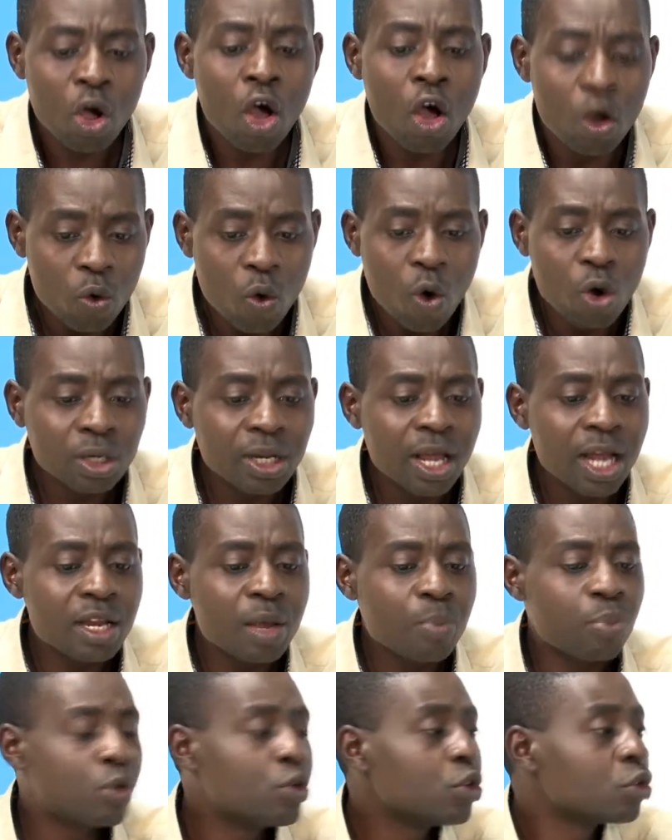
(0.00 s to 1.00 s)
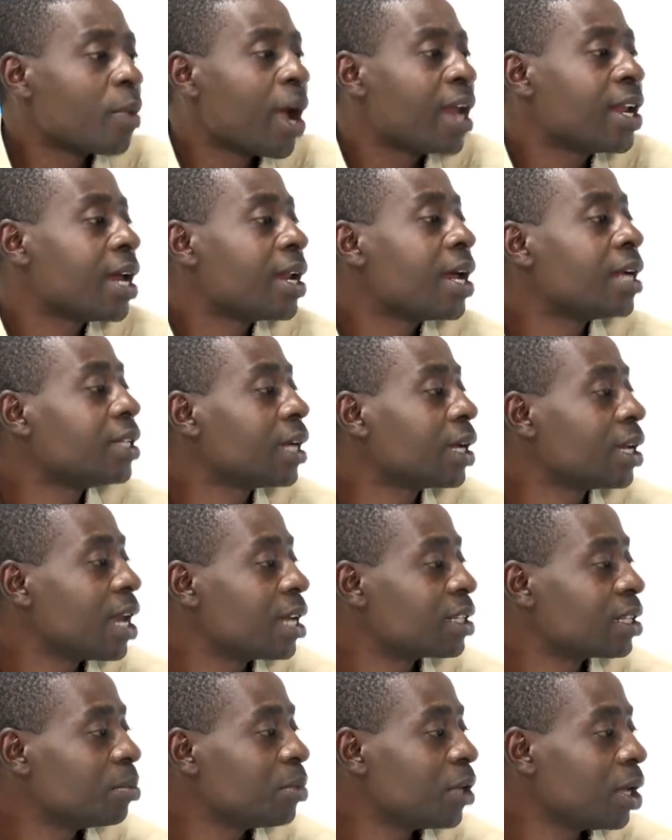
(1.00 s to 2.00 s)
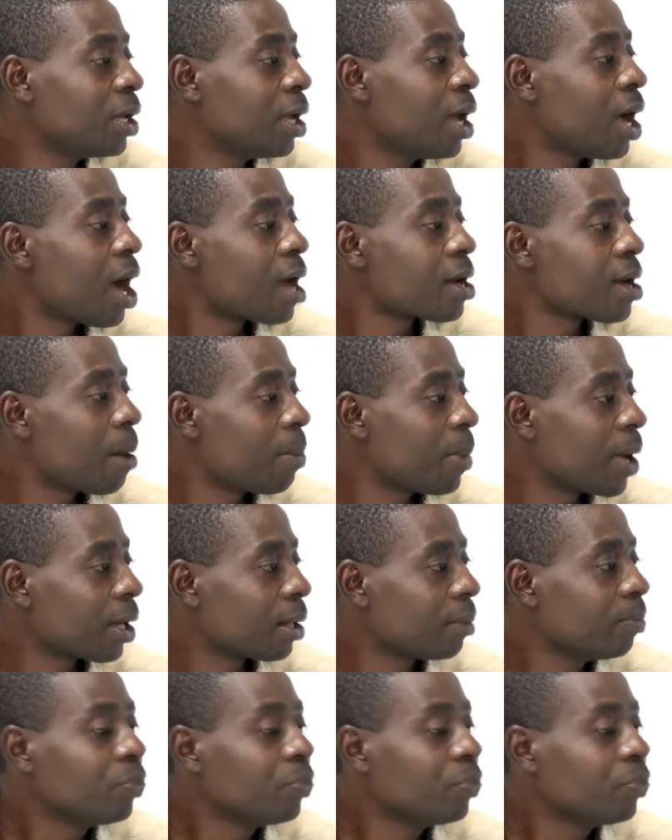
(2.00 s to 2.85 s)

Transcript: go there and they produce mine and I take it that same day and come back.